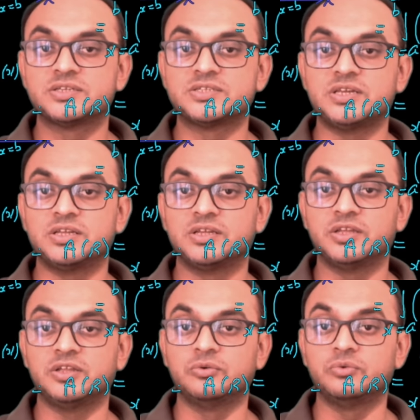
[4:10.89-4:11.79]
See,
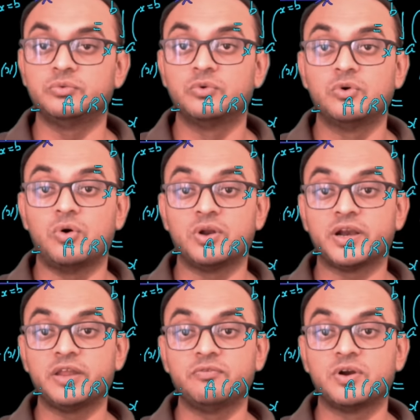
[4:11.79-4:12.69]
you
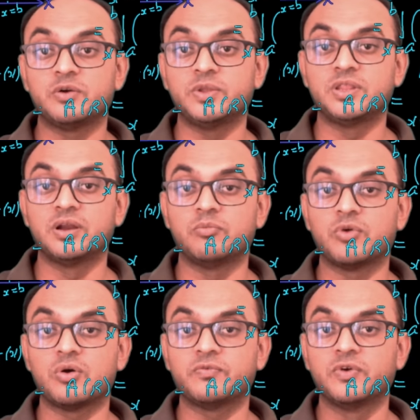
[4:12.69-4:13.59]
already worked with the
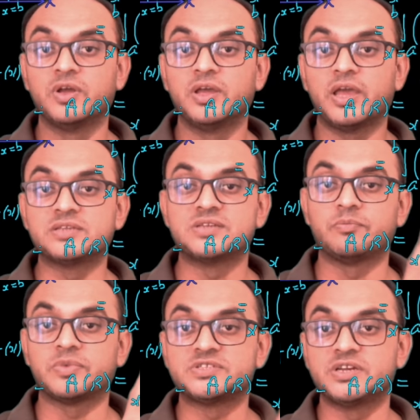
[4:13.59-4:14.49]
number of
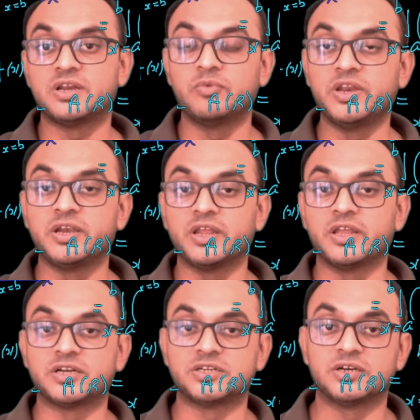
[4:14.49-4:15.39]
examples in double
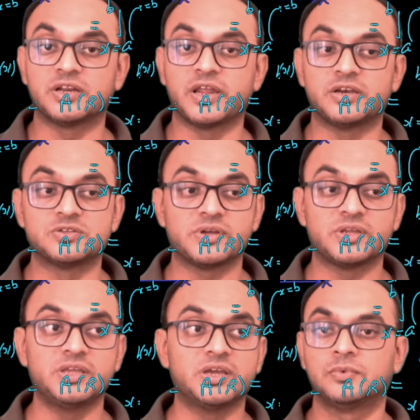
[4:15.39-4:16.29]
integration, right? So
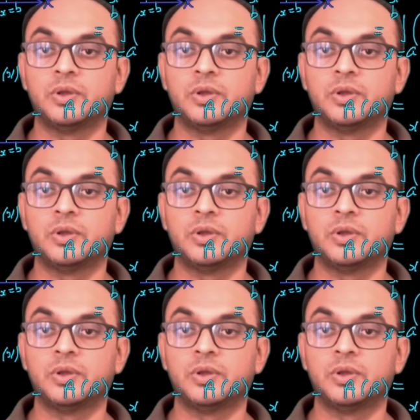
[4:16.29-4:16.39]
here